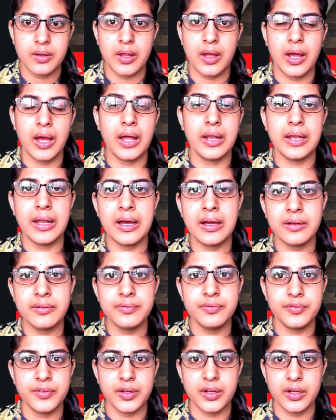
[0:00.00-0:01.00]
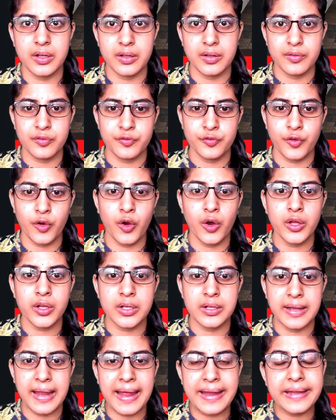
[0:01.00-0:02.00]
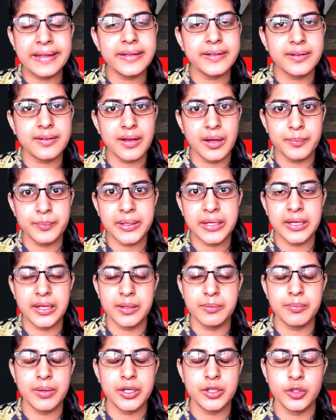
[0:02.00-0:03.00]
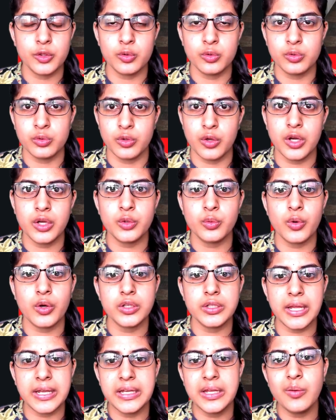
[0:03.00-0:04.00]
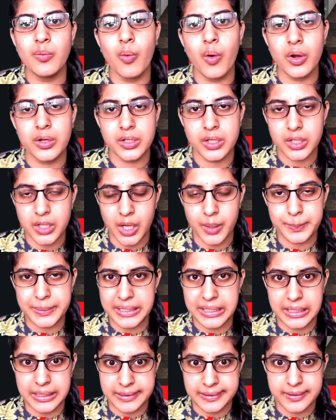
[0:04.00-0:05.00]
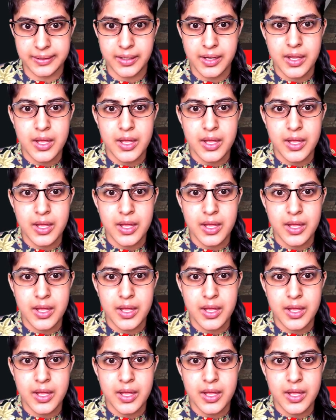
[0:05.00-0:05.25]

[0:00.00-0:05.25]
allow for light coming in but you do not want any water coming in.